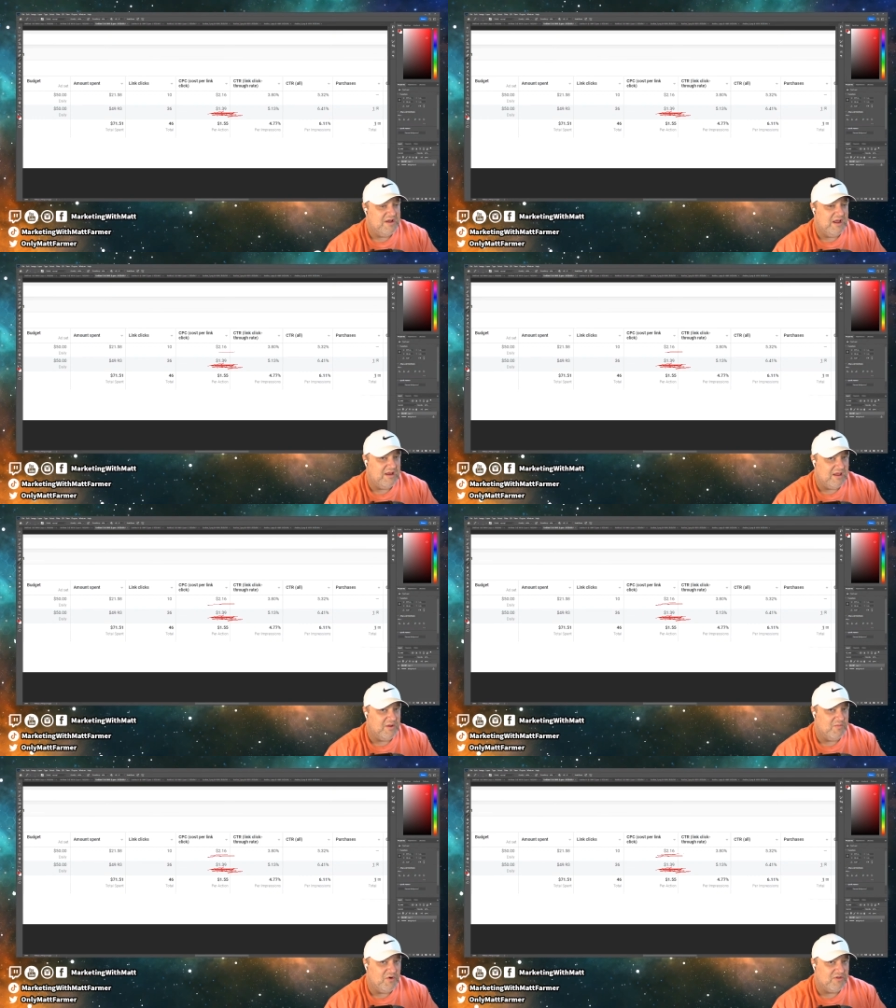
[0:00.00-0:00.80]
It's
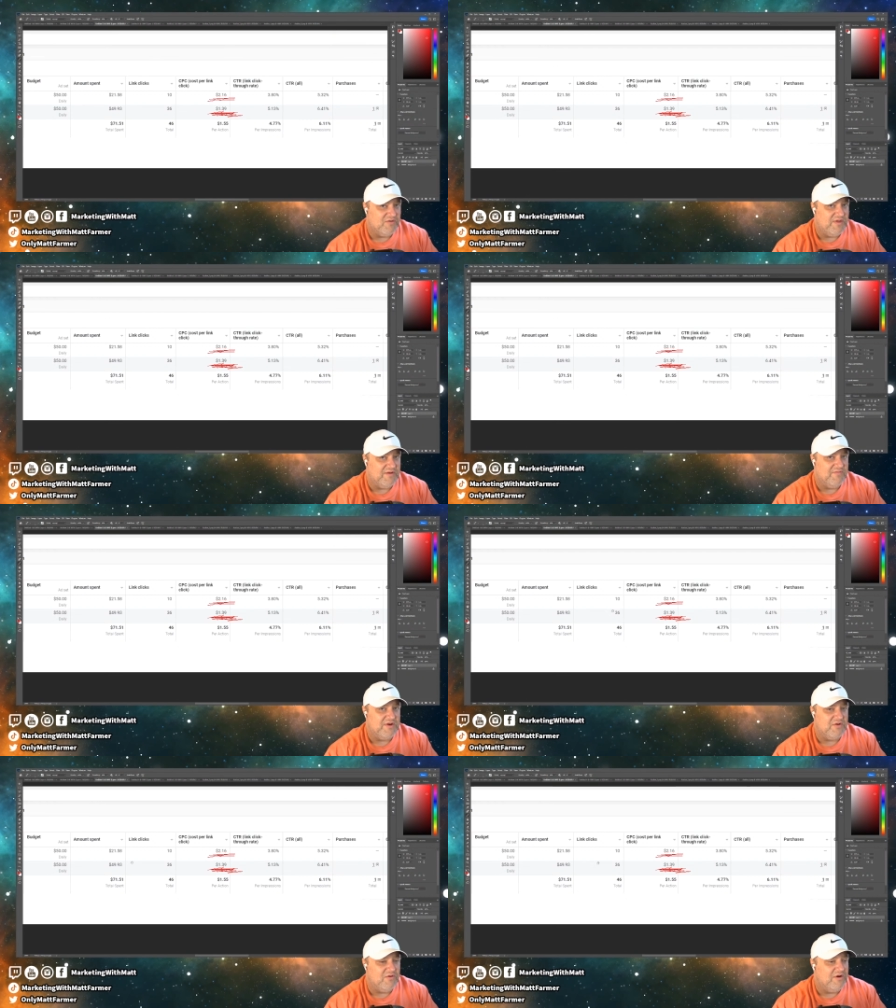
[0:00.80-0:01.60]
getting most of the
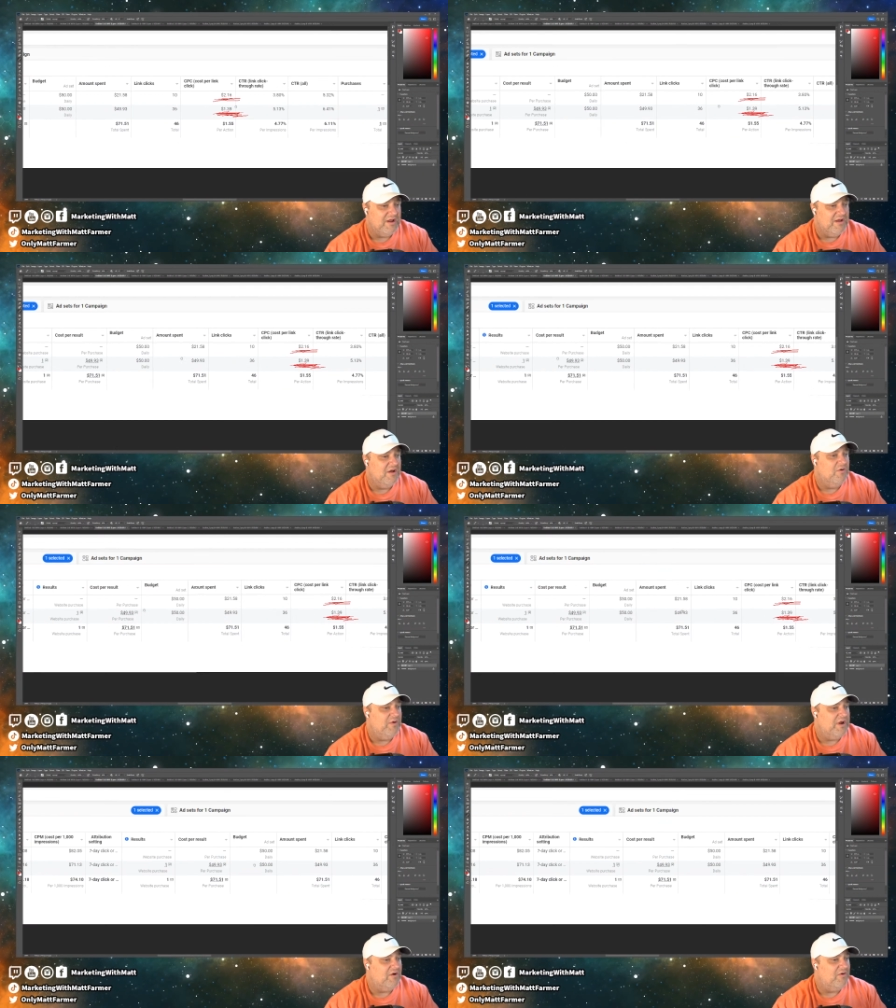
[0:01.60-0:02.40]
inventory.
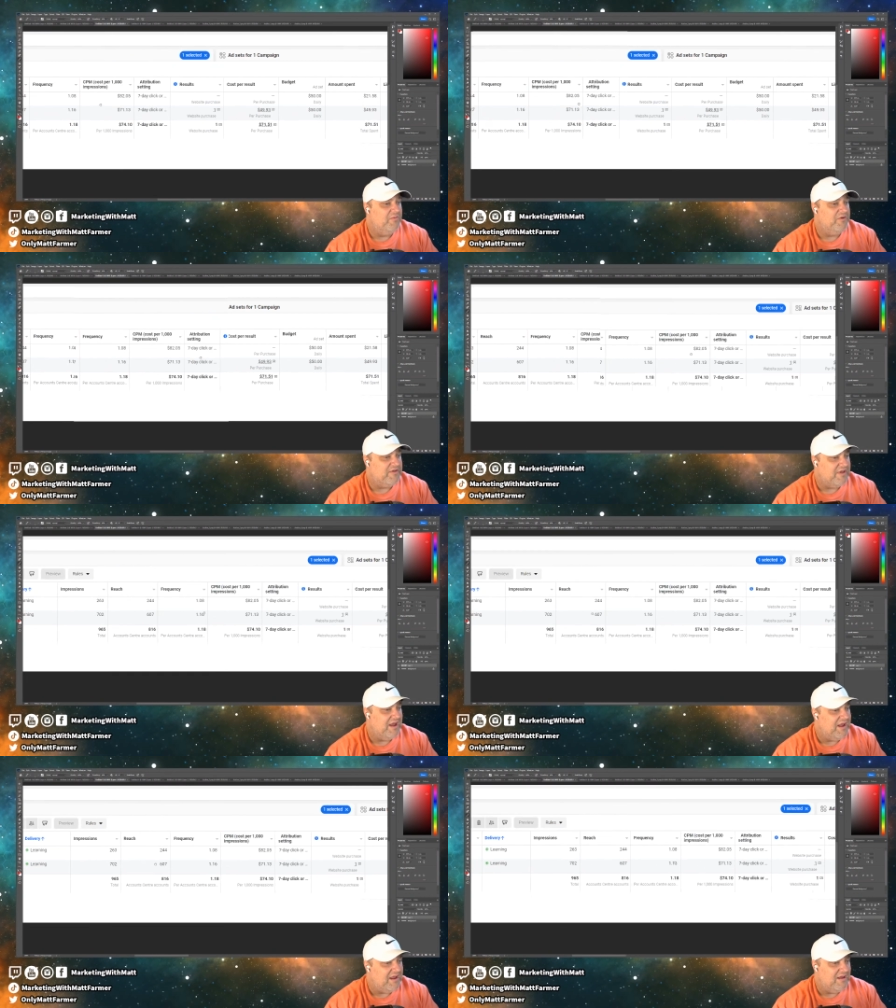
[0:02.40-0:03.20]
We could almost
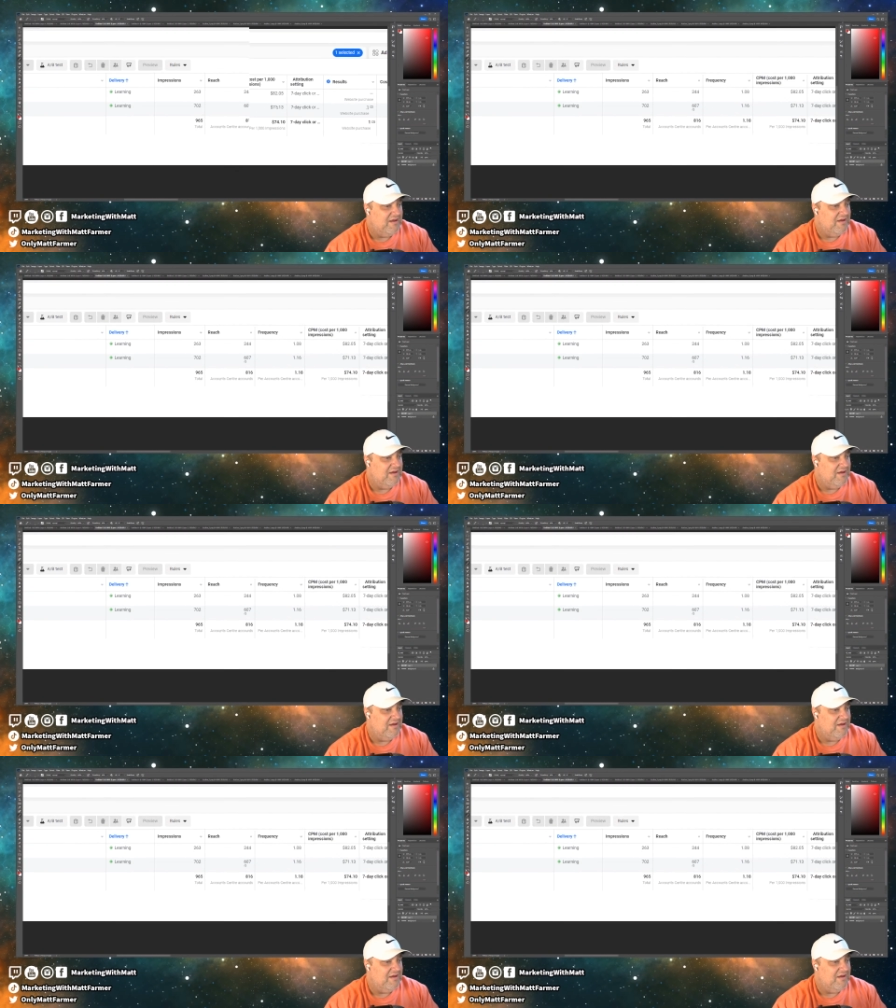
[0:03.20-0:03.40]
say